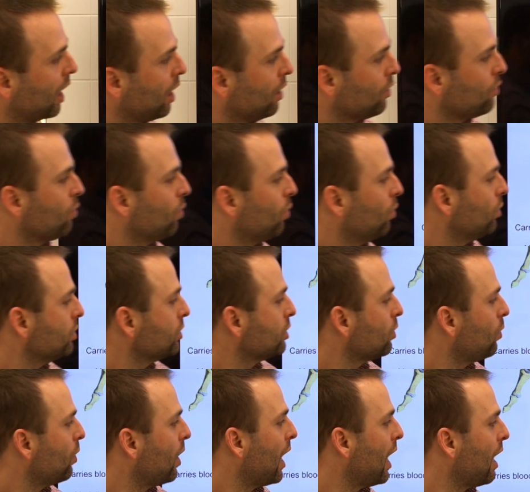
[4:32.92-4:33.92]
You
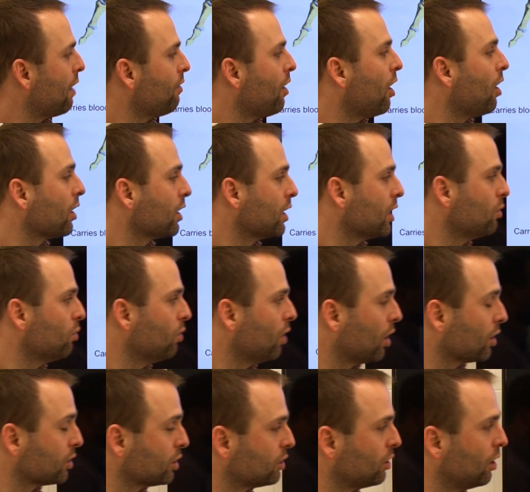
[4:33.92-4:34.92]
also have
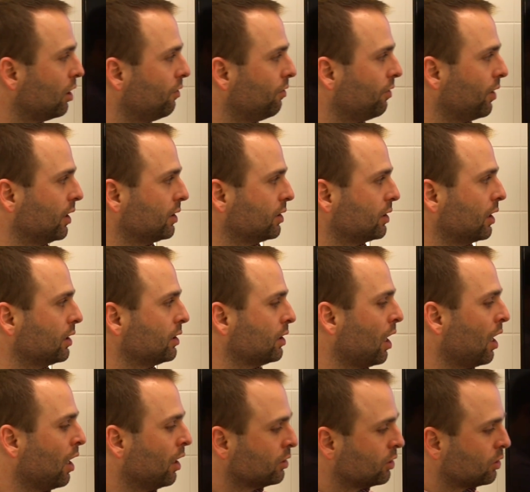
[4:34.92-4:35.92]
articular surfaces,
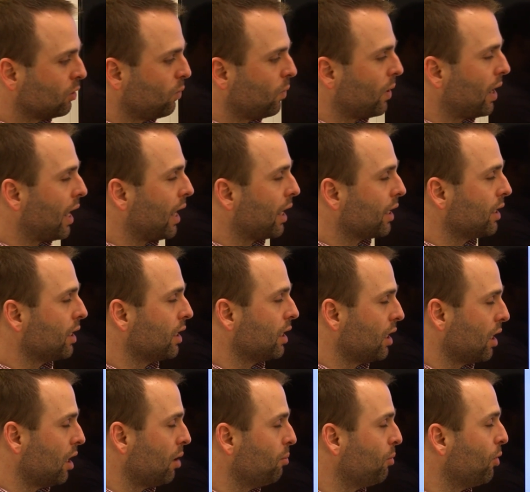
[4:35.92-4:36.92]
so where
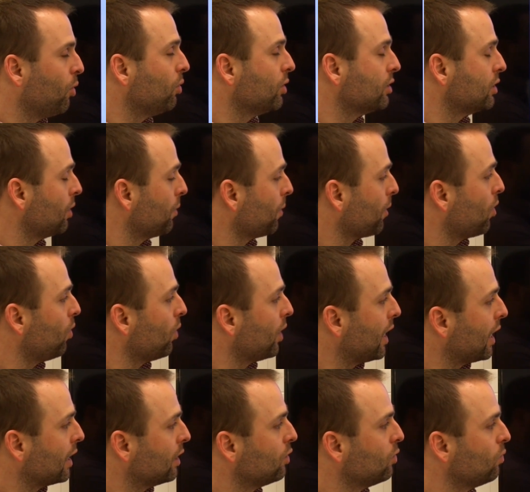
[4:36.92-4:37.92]
the bones
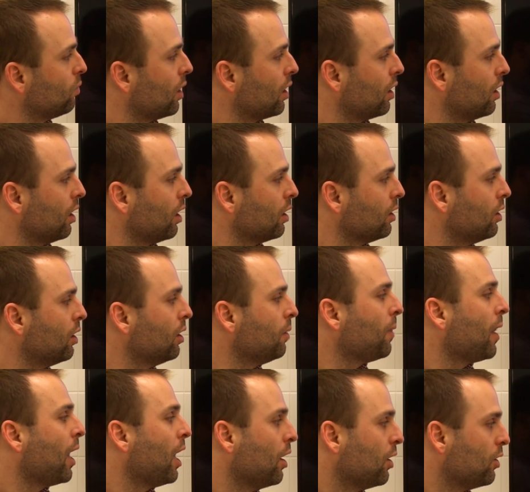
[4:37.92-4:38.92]
connect to one another,
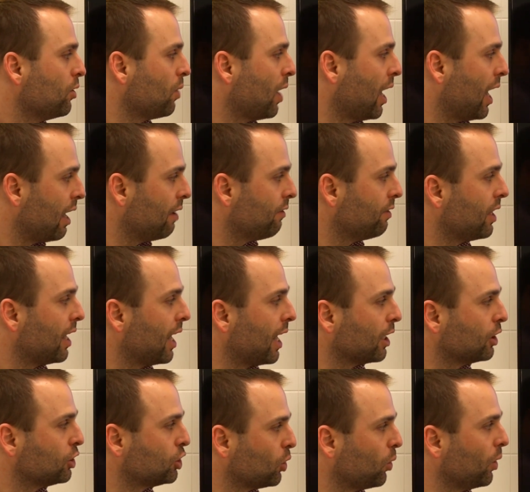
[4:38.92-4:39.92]
you have their
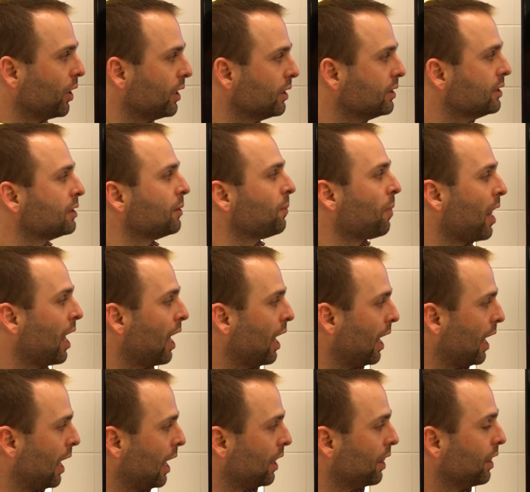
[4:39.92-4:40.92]
joints,
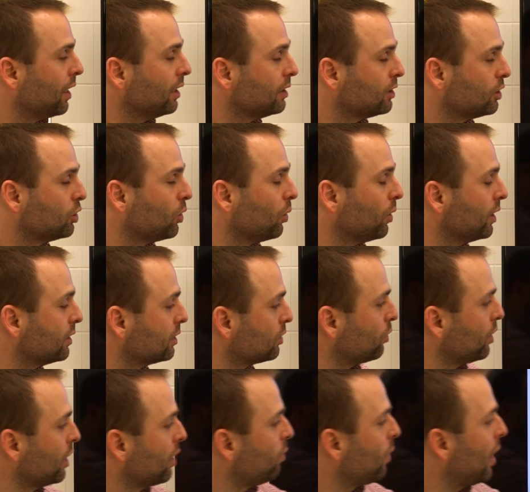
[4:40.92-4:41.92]
and these joints
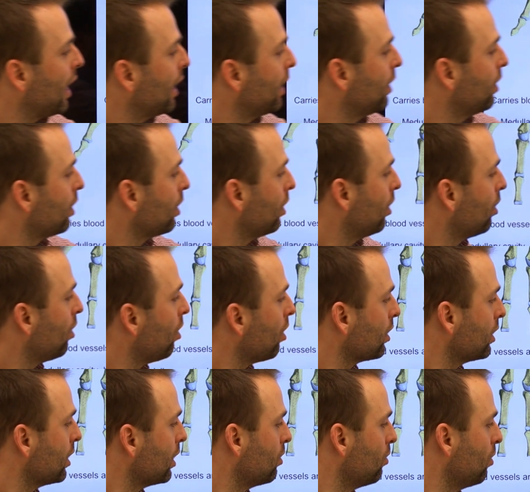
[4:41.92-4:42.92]
require an
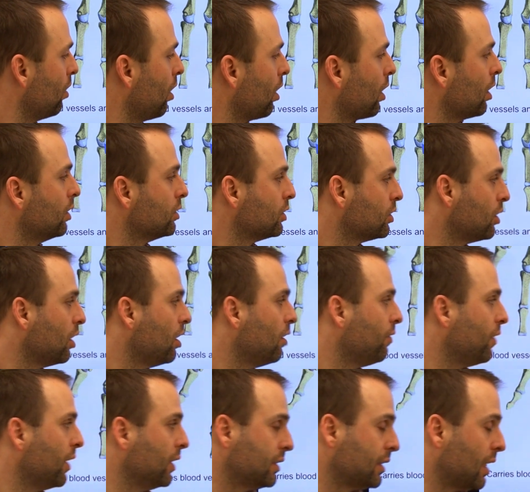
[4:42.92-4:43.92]
articular
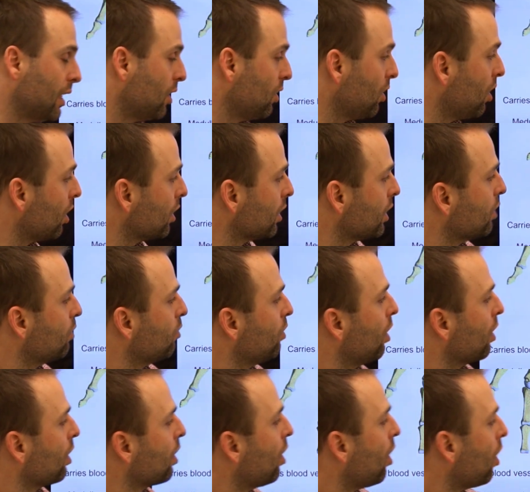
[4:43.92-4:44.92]
surface, and an
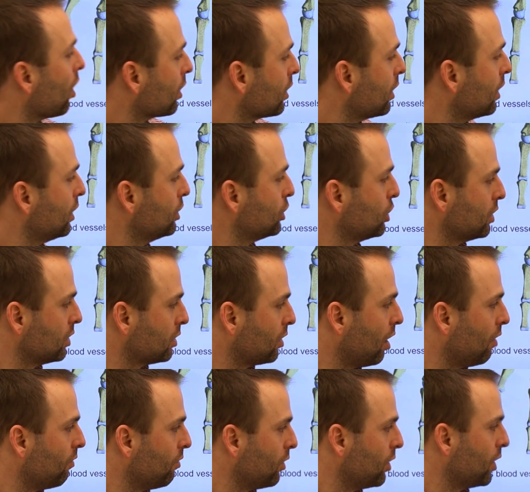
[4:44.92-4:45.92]
articular cartilage is
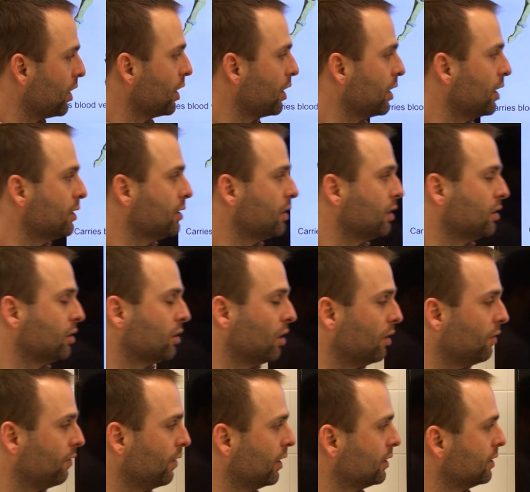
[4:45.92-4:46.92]
covering these
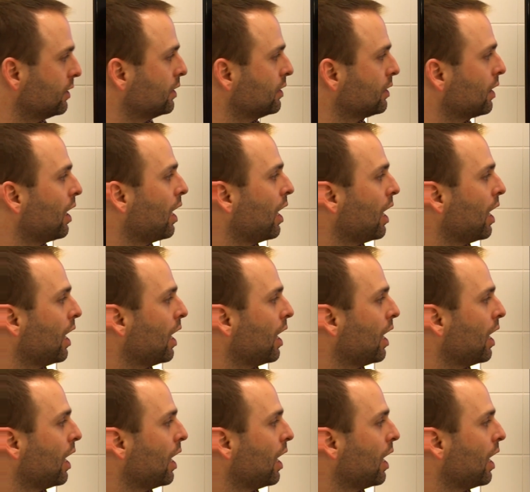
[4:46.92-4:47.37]
surfaces.